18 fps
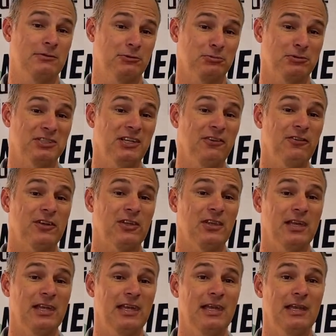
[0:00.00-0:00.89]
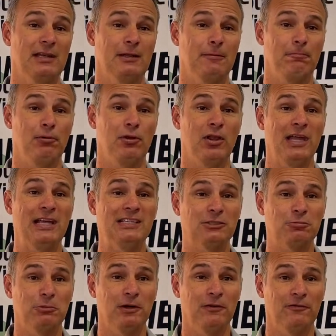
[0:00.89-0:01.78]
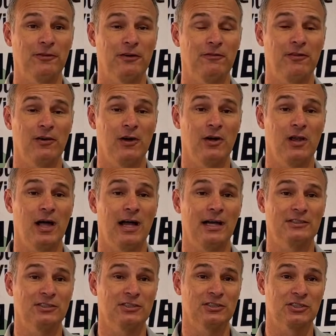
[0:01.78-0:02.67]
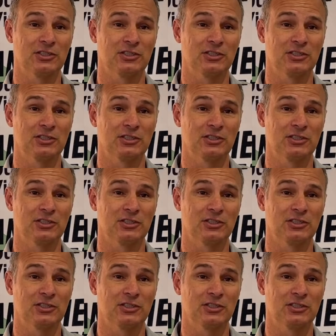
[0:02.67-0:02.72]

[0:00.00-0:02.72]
specifically in the placement of fertilizer.